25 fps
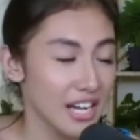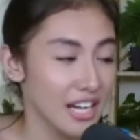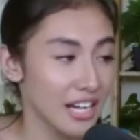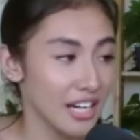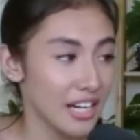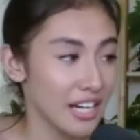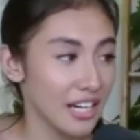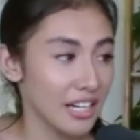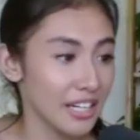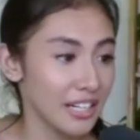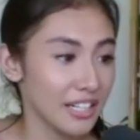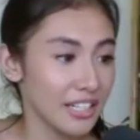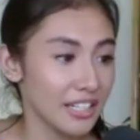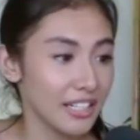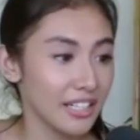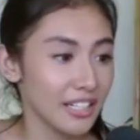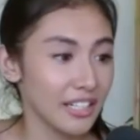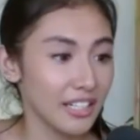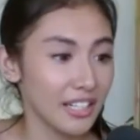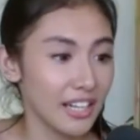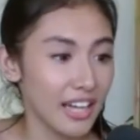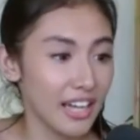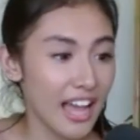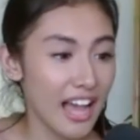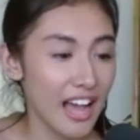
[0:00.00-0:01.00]

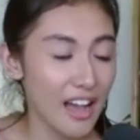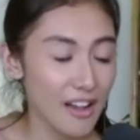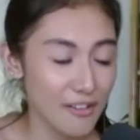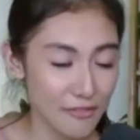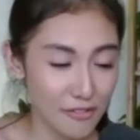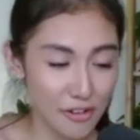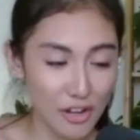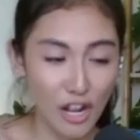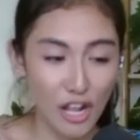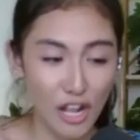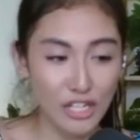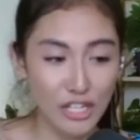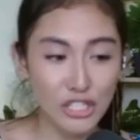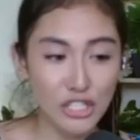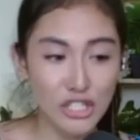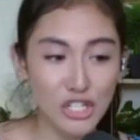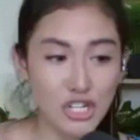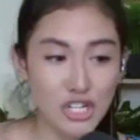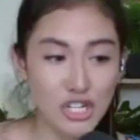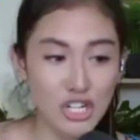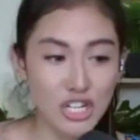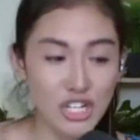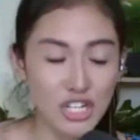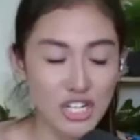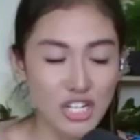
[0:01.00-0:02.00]
have
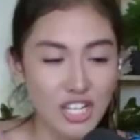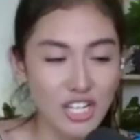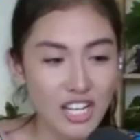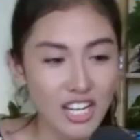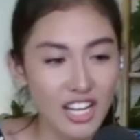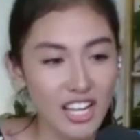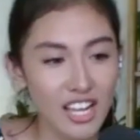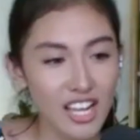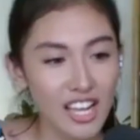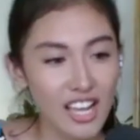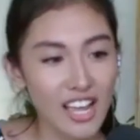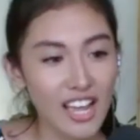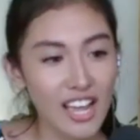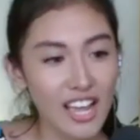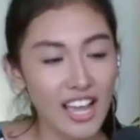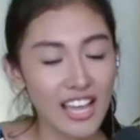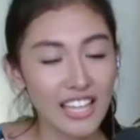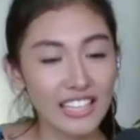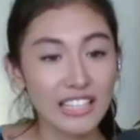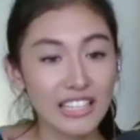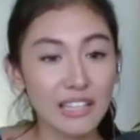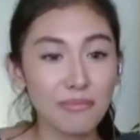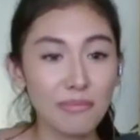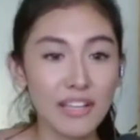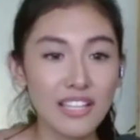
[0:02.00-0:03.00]
lunch.
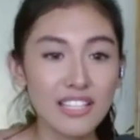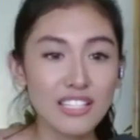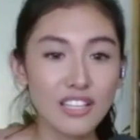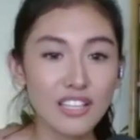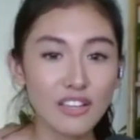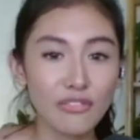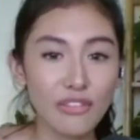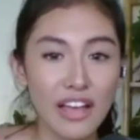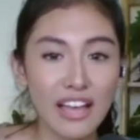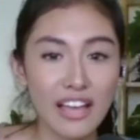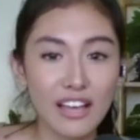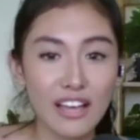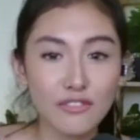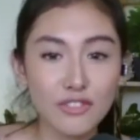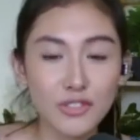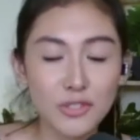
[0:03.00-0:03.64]
And depends if I have